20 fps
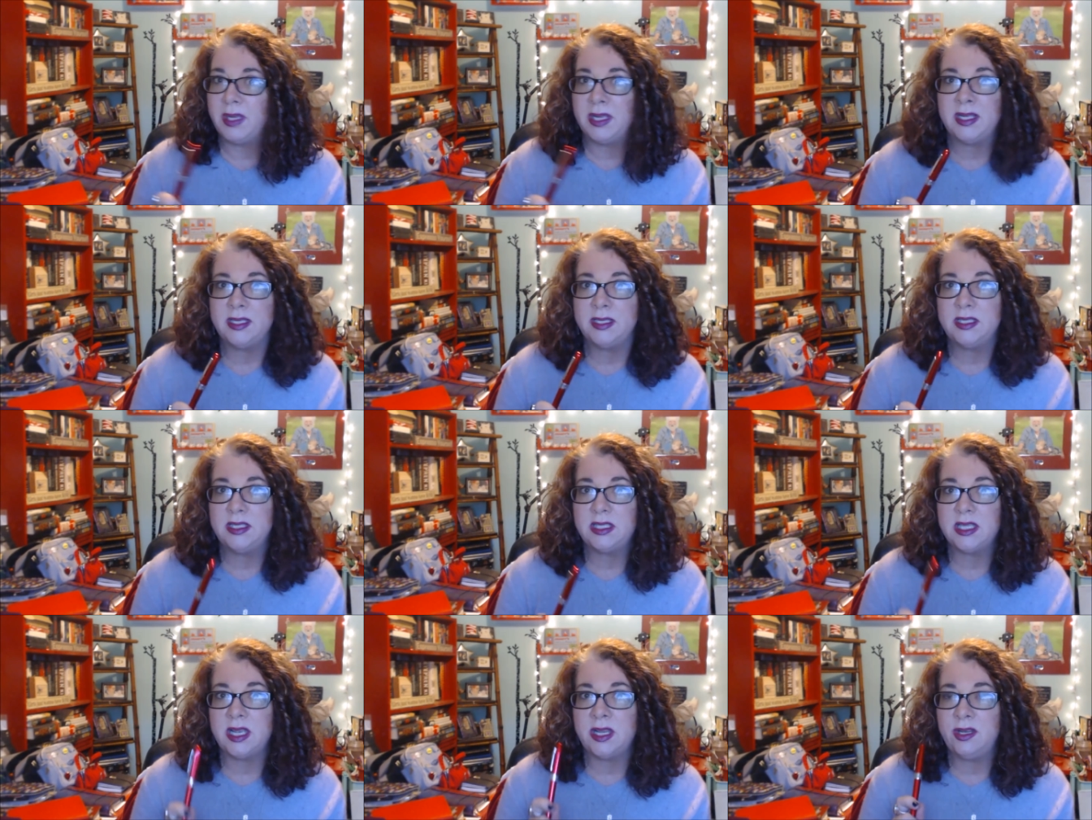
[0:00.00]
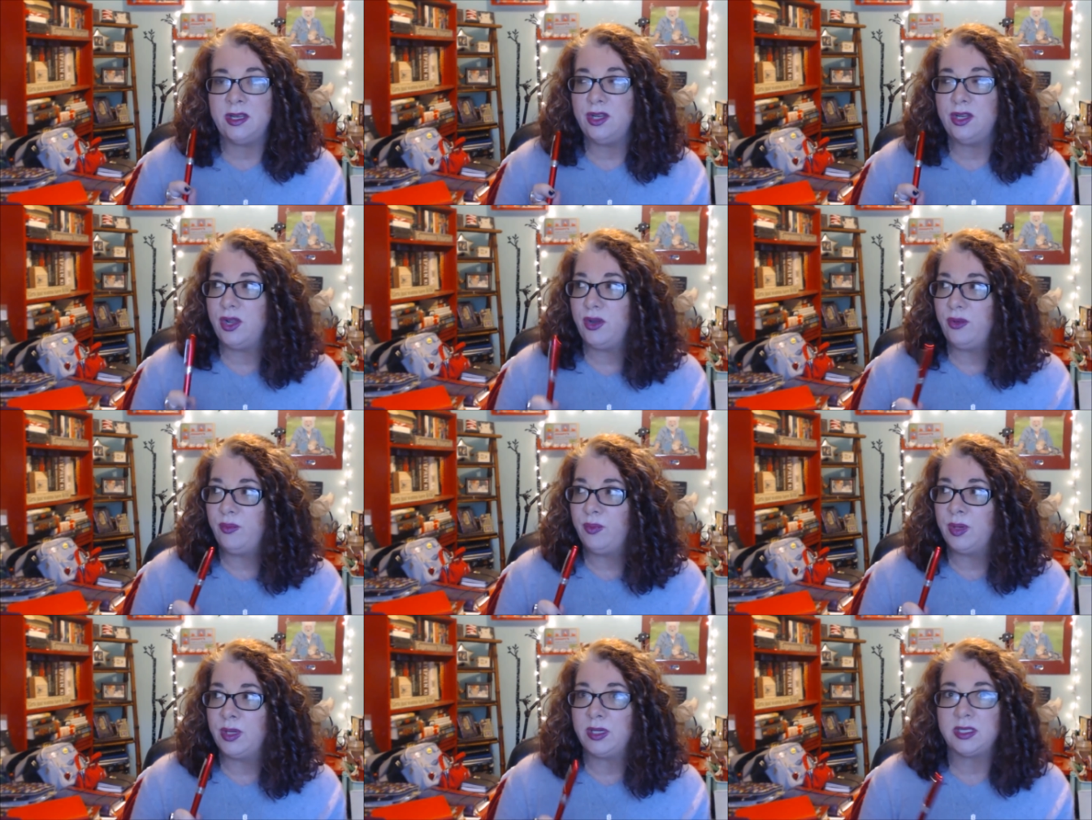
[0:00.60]
pens and
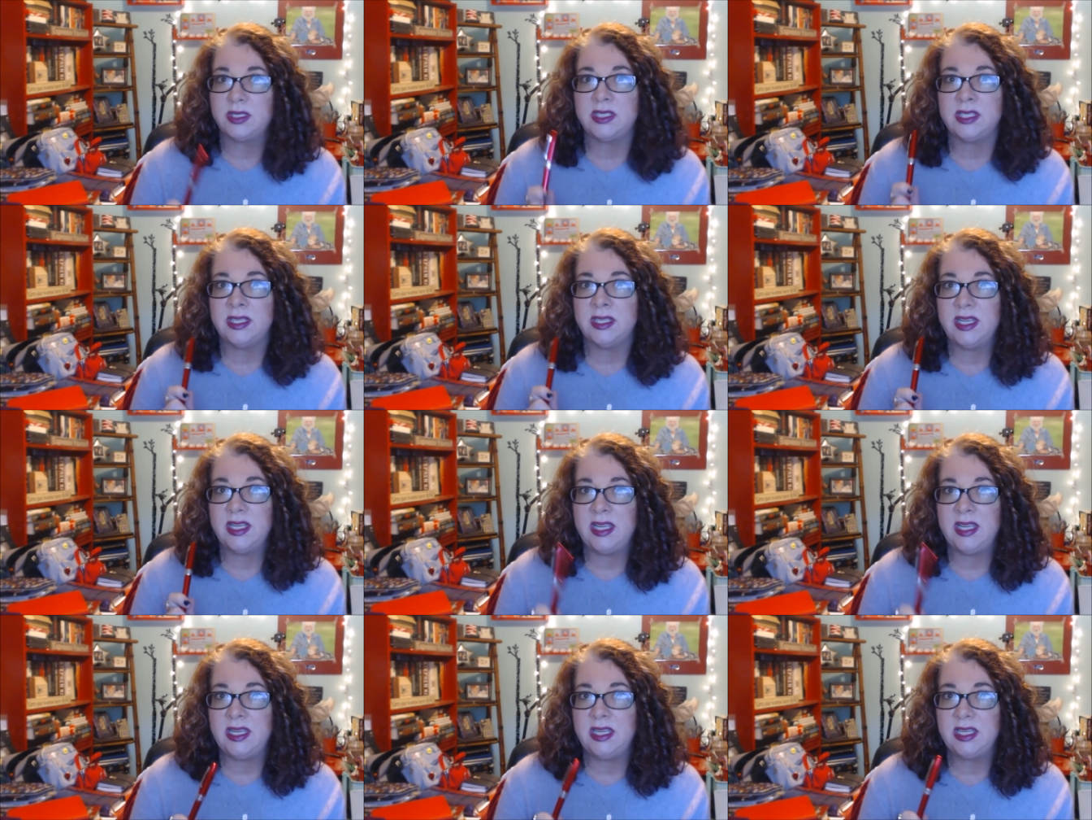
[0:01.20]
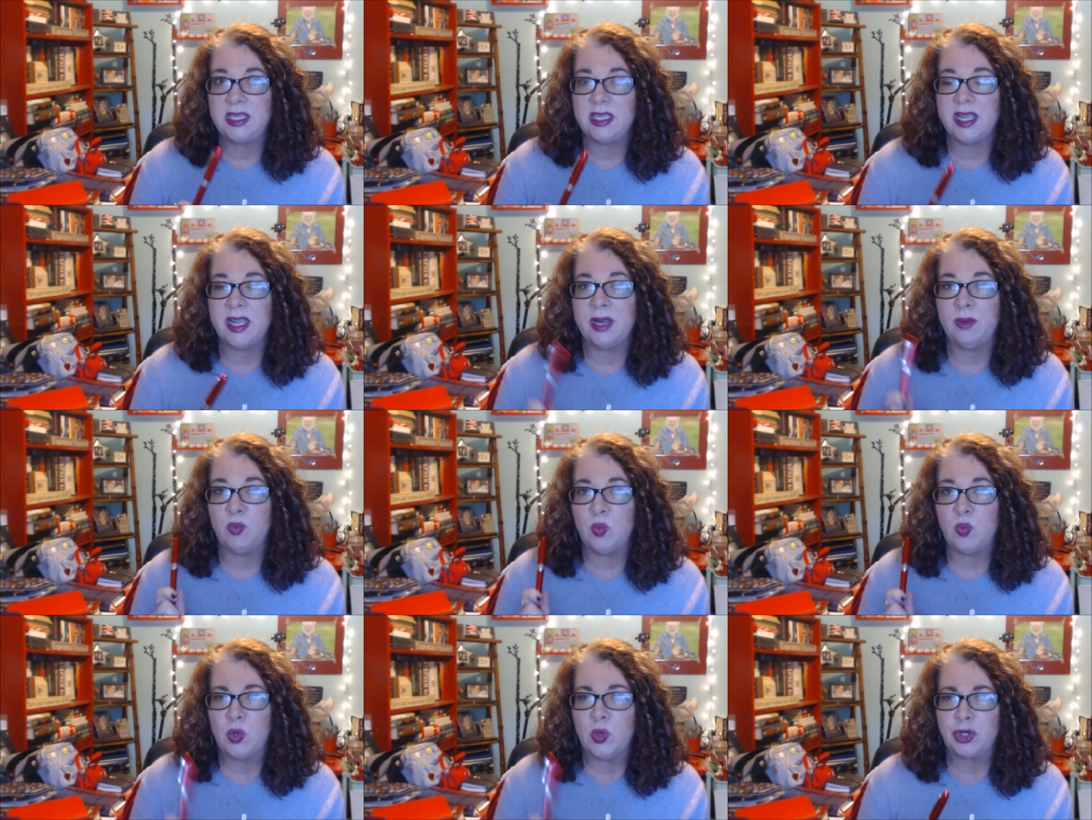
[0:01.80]
notebooks and ink
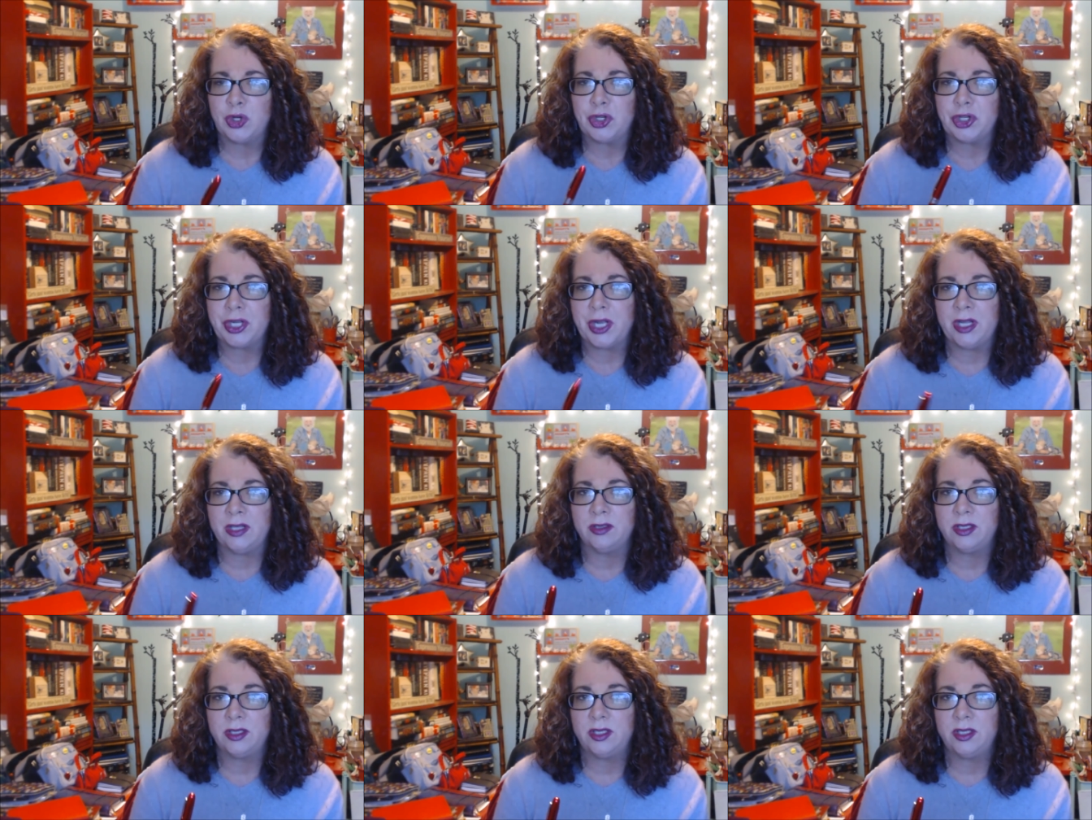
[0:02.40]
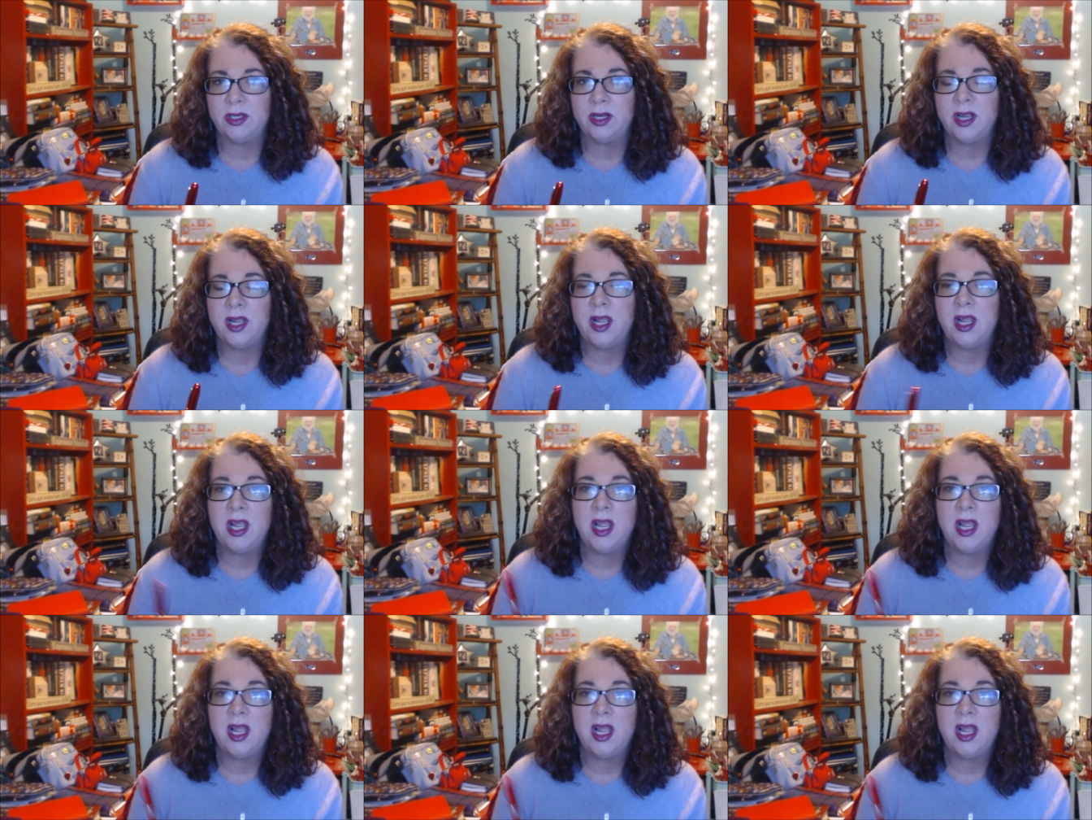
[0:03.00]
and watercolor